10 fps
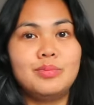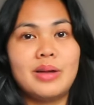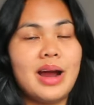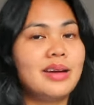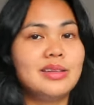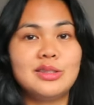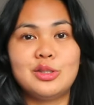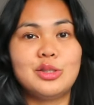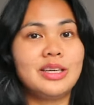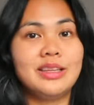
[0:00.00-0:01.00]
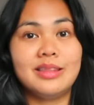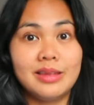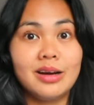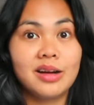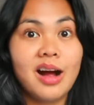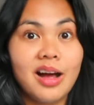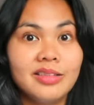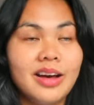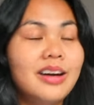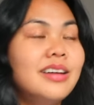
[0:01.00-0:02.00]
Brown is literally the
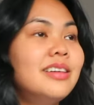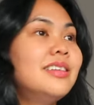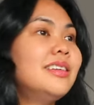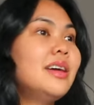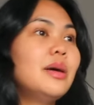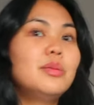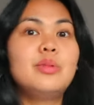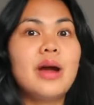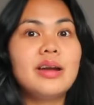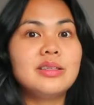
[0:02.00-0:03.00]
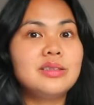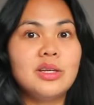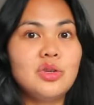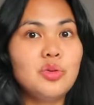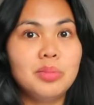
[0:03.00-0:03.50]
color. Brown is the new